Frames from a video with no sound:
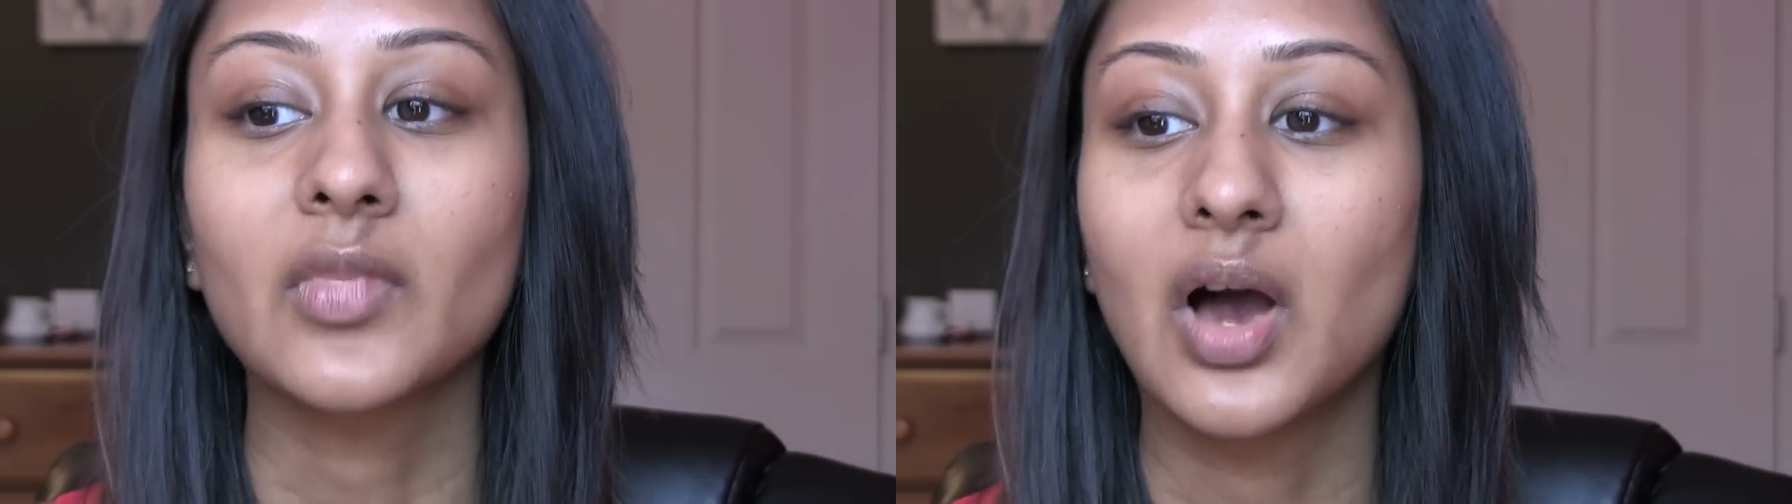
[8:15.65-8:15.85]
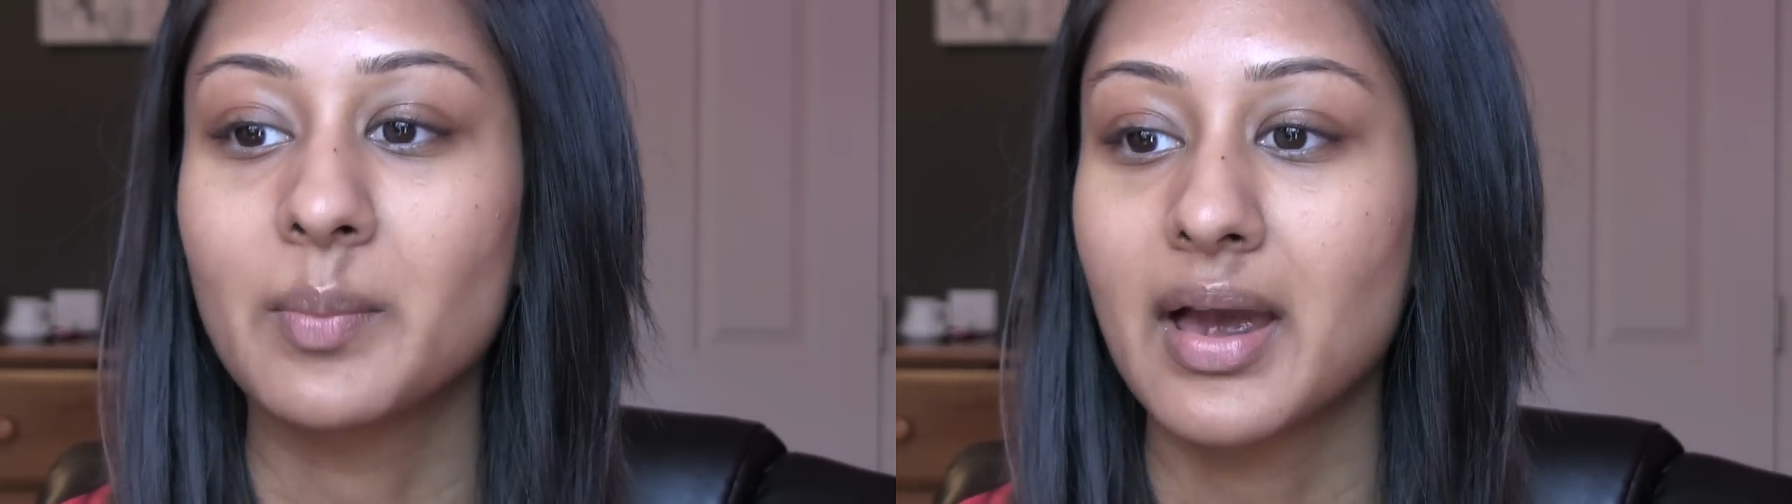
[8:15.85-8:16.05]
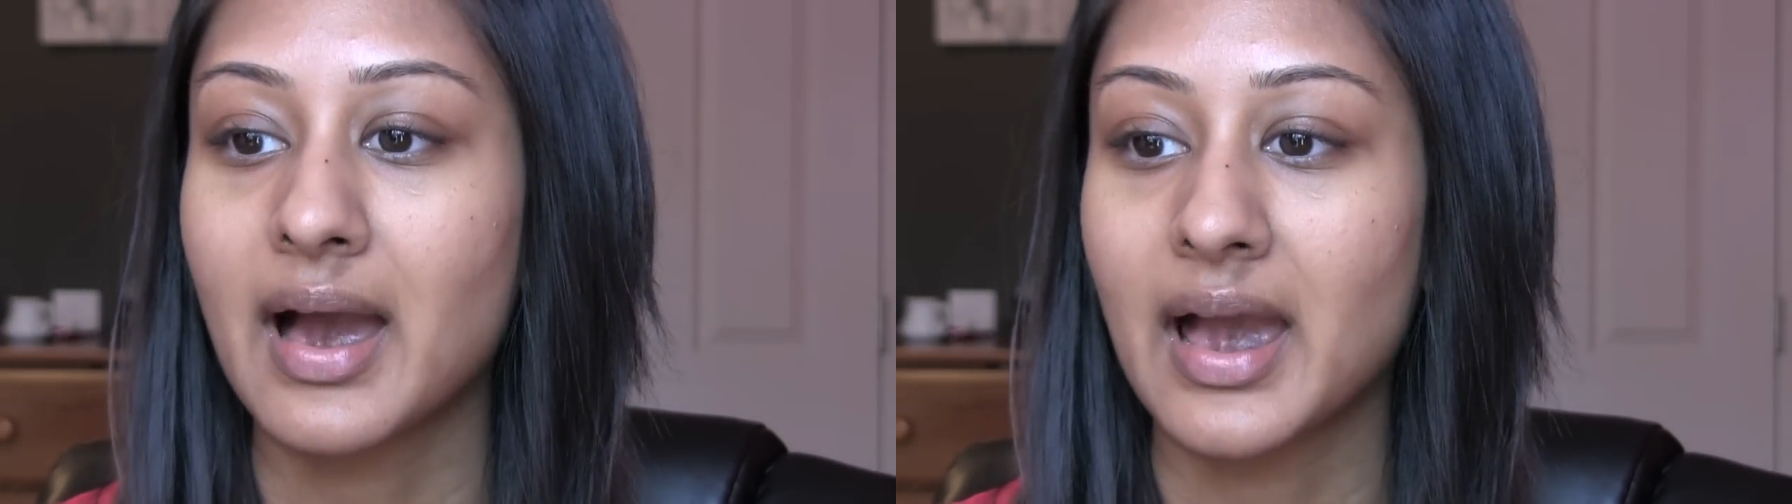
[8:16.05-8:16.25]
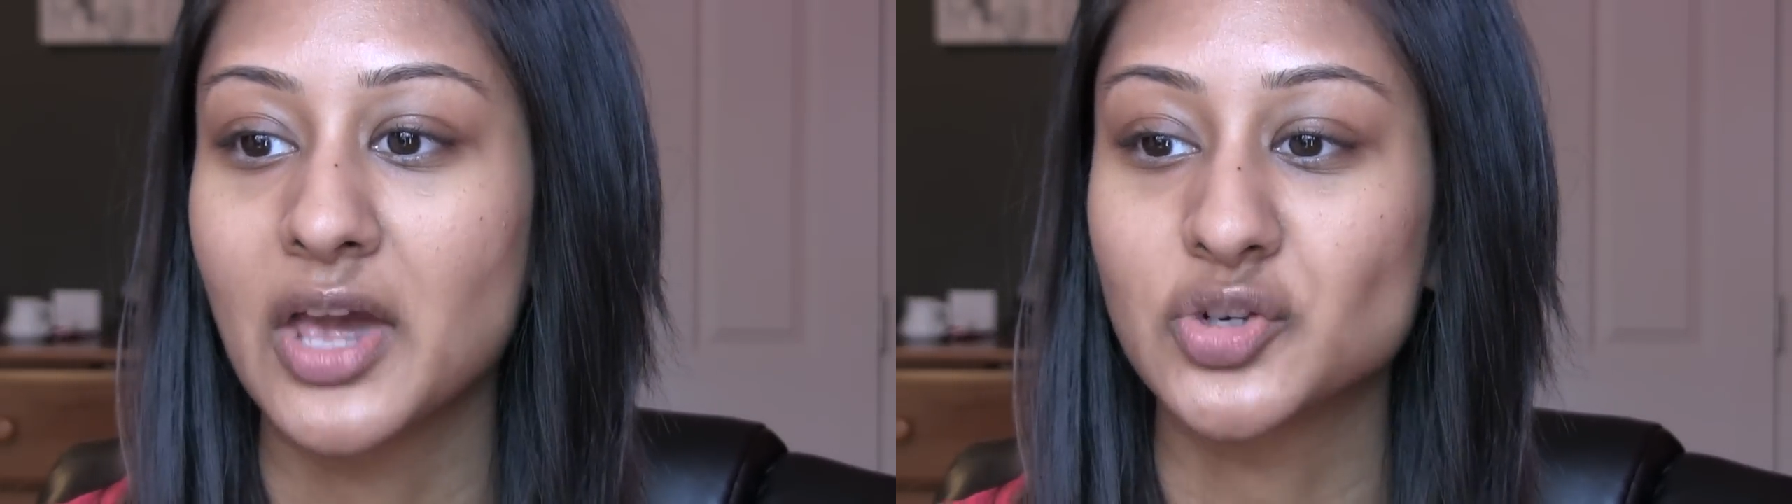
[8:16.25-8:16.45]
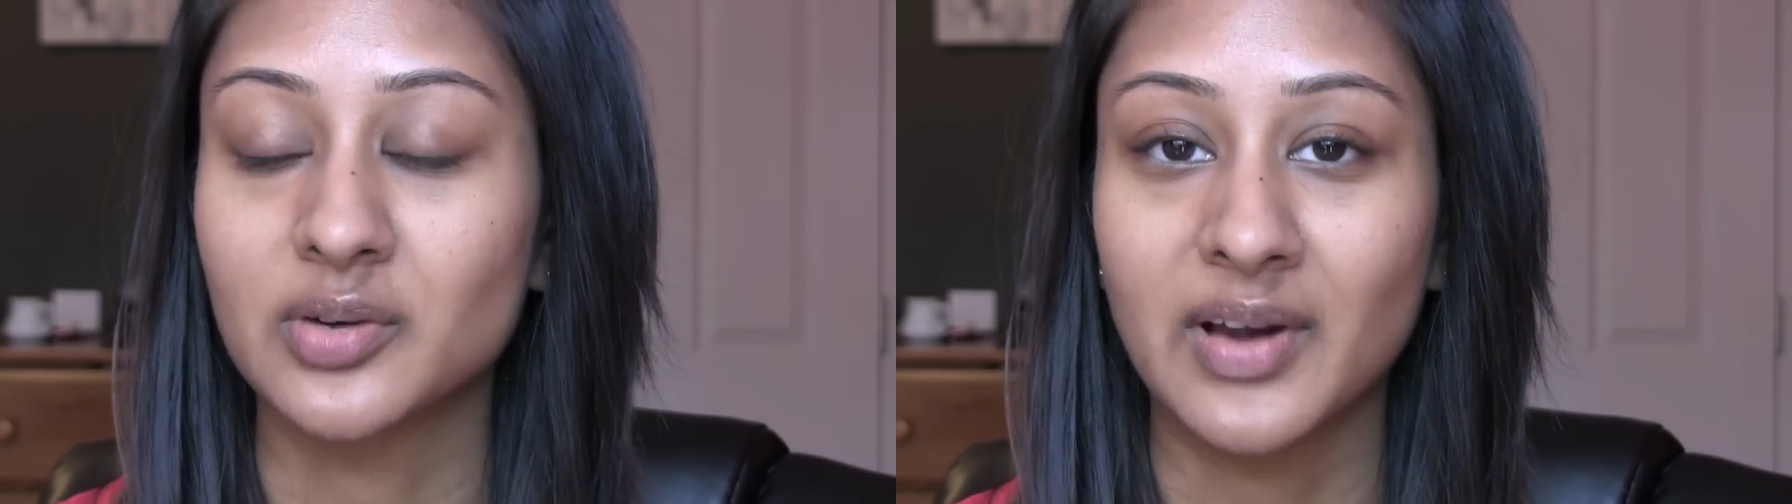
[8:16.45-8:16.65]
on my
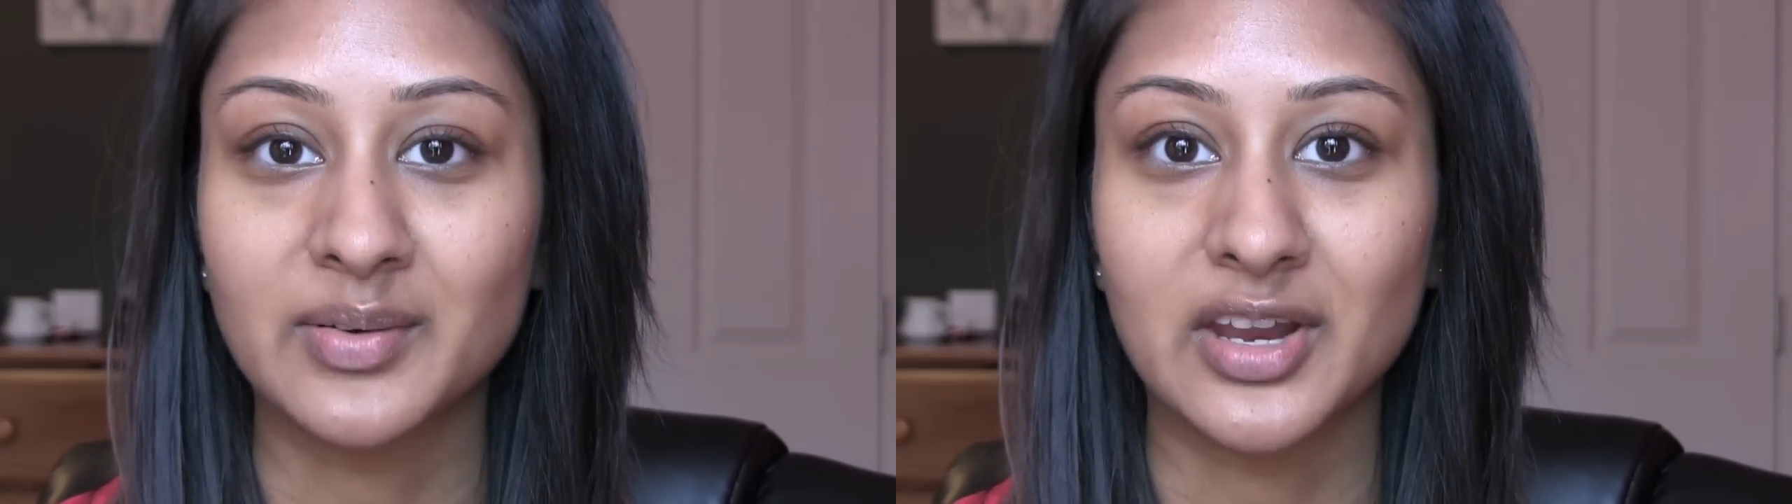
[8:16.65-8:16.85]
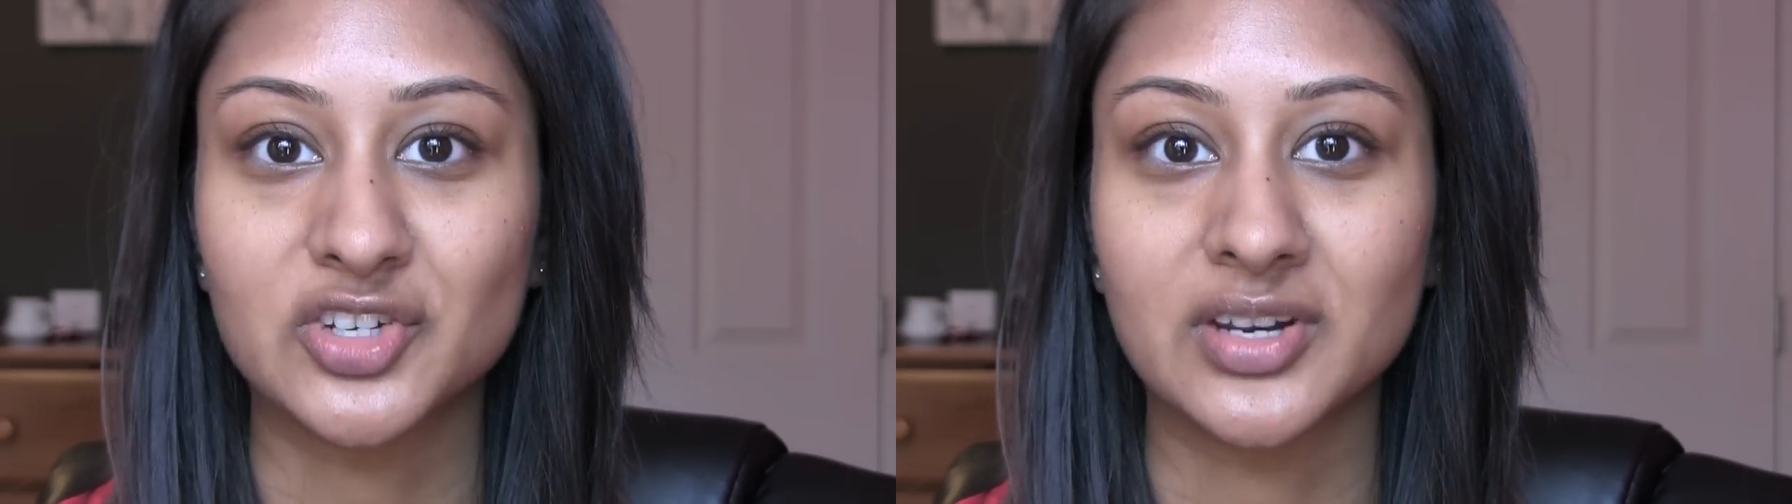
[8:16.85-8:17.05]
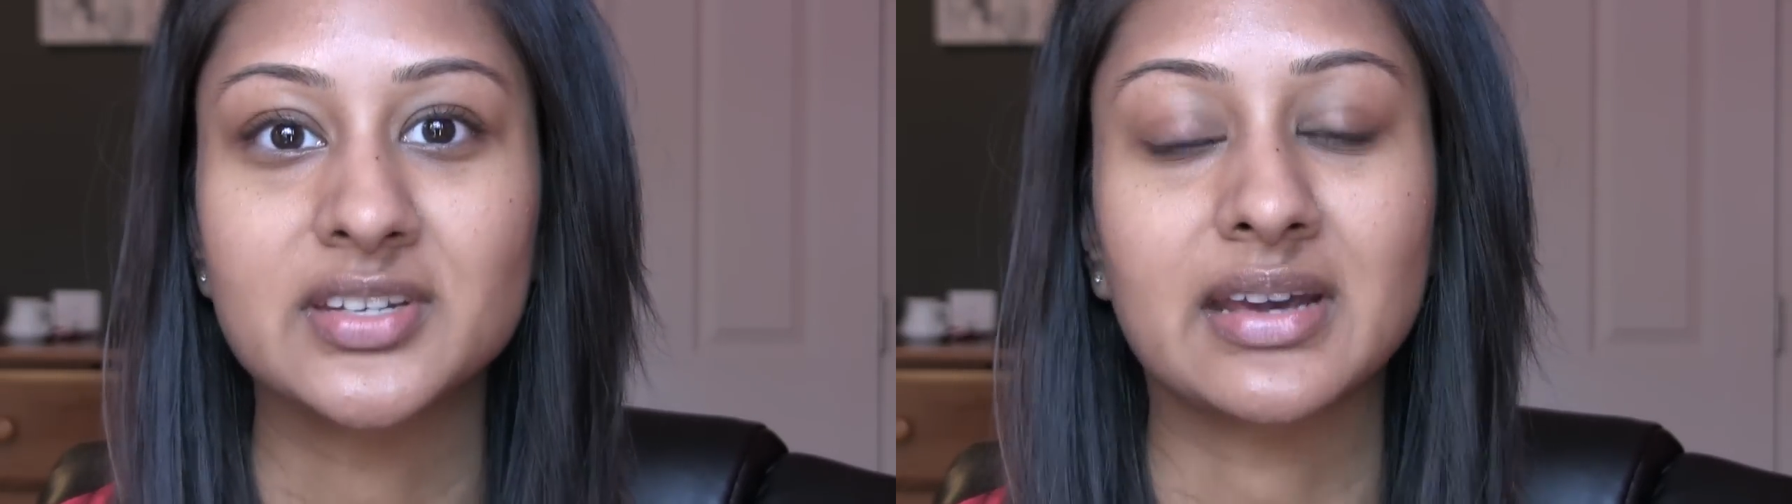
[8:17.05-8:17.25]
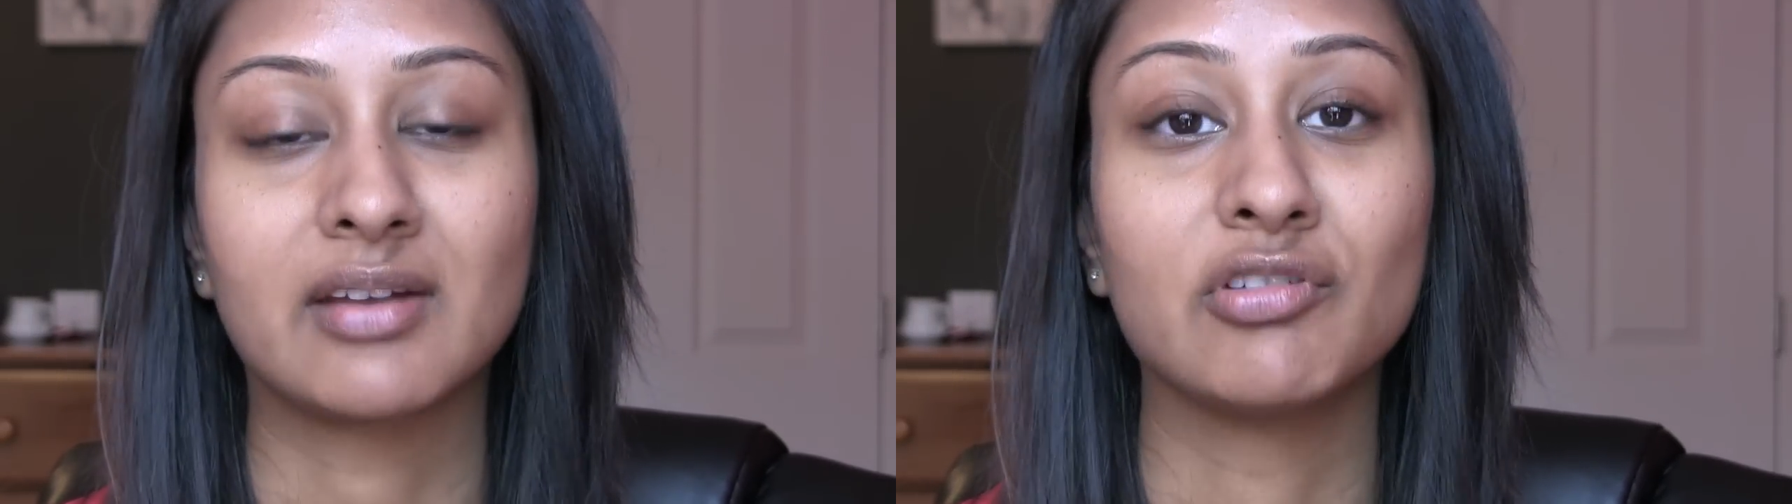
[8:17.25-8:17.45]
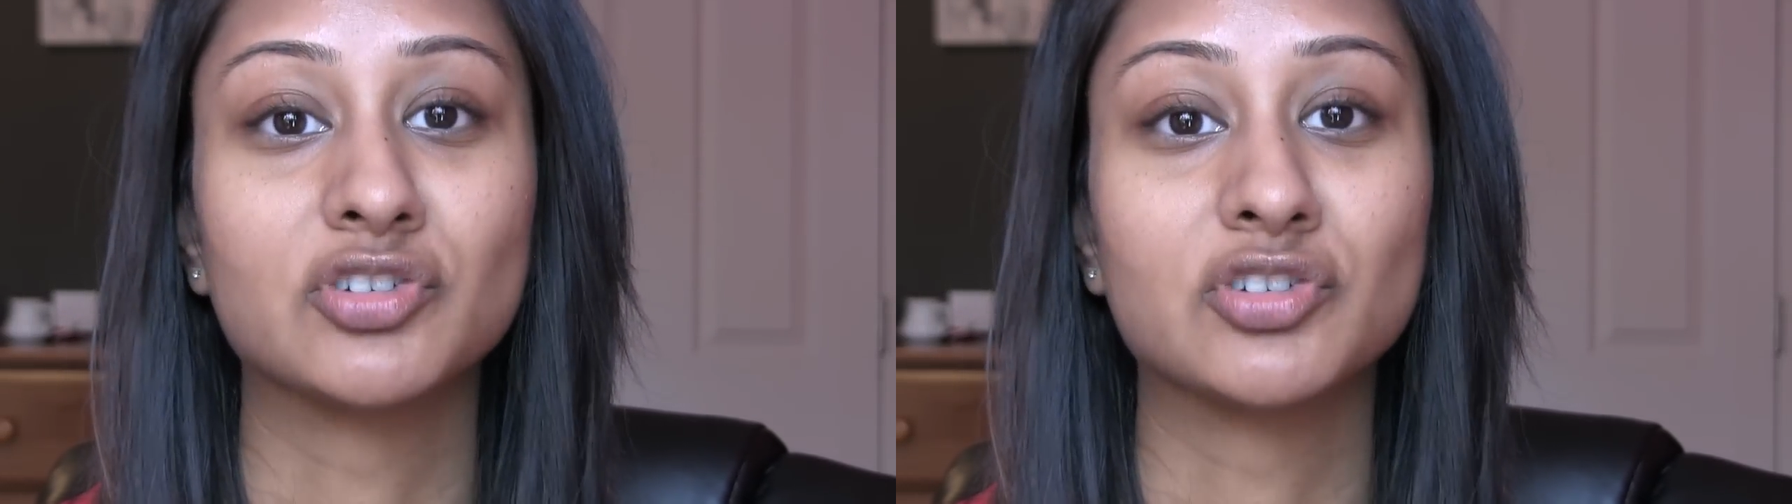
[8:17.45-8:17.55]
eyes or foundation to kind of